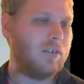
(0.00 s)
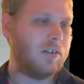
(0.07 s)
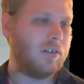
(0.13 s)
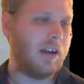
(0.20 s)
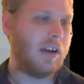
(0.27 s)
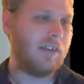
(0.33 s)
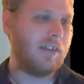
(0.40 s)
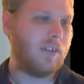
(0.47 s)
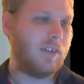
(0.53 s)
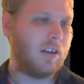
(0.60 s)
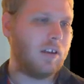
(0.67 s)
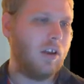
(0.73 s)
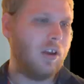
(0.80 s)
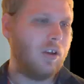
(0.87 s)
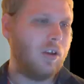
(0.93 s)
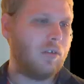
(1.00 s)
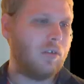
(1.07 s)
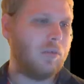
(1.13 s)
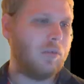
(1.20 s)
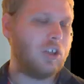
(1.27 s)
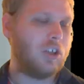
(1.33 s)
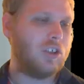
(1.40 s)
graphic,
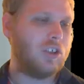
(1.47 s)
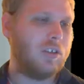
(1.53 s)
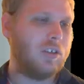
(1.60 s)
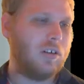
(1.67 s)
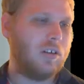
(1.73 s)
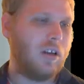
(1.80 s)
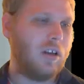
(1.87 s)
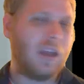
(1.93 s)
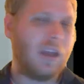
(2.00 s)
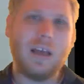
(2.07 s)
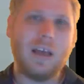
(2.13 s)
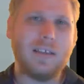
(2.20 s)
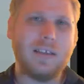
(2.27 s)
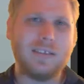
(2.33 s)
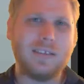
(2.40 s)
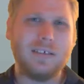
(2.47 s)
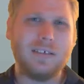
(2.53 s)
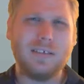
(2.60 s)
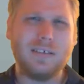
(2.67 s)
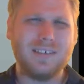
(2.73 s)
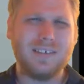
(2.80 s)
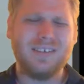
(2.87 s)
which has,
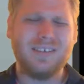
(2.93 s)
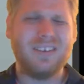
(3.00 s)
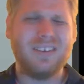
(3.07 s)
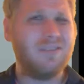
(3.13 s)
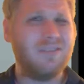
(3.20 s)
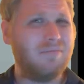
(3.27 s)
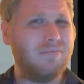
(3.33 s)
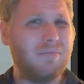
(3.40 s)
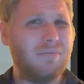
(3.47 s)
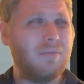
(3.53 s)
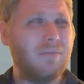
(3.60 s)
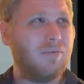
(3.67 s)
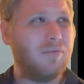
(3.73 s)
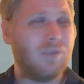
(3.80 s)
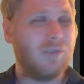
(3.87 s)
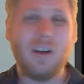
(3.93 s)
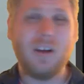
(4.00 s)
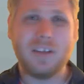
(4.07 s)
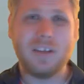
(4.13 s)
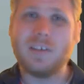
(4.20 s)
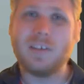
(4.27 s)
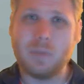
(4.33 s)
for all
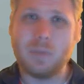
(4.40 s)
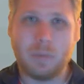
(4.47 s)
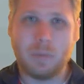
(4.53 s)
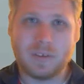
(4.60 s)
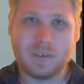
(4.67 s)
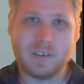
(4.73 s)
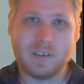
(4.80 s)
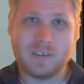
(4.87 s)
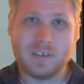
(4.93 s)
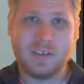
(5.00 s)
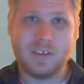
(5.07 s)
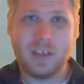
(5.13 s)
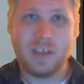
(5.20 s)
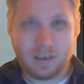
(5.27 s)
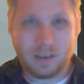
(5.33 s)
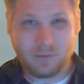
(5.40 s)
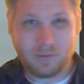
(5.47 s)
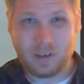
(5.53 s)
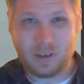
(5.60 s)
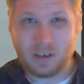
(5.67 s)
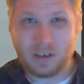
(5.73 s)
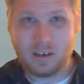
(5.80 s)
intents and purposes,
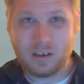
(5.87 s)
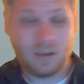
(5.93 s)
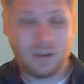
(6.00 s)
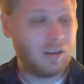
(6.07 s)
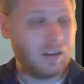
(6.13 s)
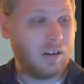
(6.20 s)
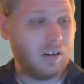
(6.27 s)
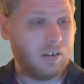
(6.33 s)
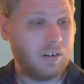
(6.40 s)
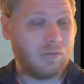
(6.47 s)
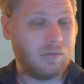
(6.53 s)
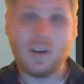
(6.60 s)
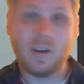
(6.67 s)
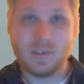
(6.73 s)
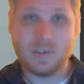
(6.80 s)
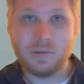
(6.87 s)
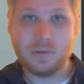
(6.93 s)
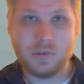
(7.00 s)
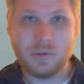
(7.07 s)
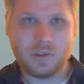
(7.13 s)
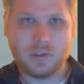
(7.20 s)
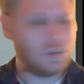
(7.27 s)
infinite
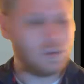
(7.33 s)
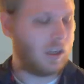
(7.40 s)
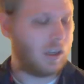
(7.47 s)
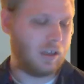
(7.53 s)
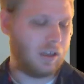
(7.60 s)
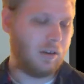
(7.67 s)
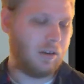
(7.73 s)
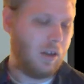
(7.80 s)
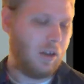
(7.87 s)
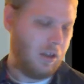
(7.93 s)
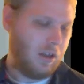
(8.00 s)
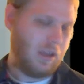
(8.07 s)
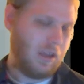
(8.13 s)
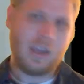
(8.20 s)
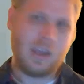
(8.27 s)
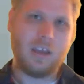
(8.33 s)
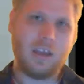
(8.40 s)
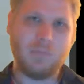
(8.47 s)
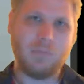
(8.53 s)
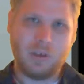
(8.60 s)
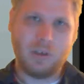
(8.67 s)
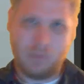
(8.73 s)
resolution. It can
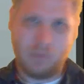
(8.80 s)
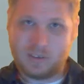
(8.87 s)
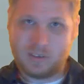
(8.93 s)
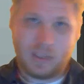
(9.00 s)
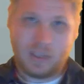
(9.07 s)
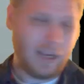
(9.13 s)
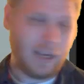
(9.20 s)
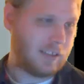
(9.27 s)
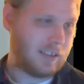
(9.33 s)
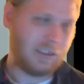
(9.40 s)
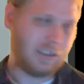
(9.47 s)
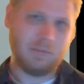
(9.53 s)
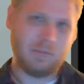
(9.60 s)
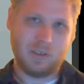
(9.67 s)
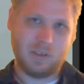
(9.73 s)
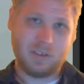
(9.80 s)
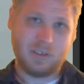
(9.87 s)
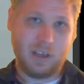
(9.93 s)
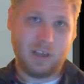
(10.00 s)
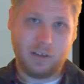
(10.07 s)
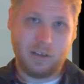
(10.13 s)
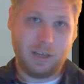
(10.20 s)
be resized, it can be
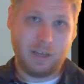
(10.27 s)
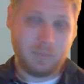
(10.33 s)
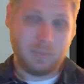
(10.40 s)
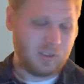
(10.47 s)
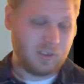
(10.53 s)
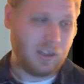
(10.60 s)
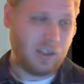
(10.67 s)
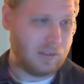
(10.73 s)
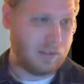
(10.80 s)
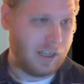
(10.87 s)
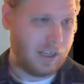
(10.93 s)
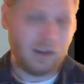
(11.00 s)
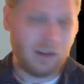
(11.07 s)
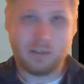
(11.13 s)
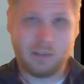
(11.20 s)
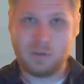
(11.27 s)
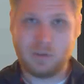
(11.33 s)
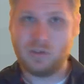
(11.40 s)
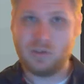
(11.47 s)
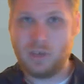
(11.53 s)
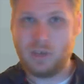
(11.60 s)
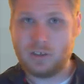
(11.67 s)
scaled up, scaled down, it can be
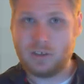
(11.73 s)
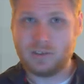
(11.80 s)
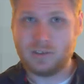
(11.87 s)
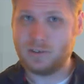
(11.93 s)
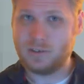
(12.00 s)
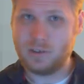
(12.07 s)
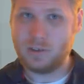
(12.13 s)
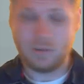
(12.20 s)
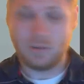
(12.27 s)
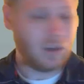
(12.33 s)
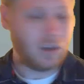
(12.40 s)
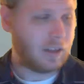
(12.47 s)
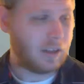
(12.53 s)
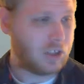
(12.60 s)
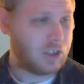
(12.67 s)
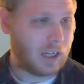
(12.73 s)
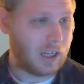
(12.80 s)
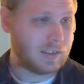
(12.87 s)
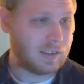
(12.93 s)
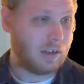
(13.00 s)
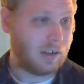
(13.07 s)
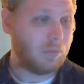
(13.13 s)
stretched and skewed and all that jazz,
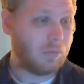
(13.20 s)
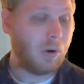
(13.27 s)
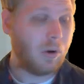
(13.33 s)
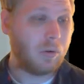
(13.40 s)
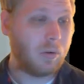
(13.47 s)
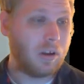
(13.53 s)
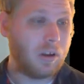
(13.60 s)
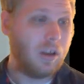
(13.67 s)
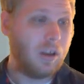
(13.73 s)
and it won't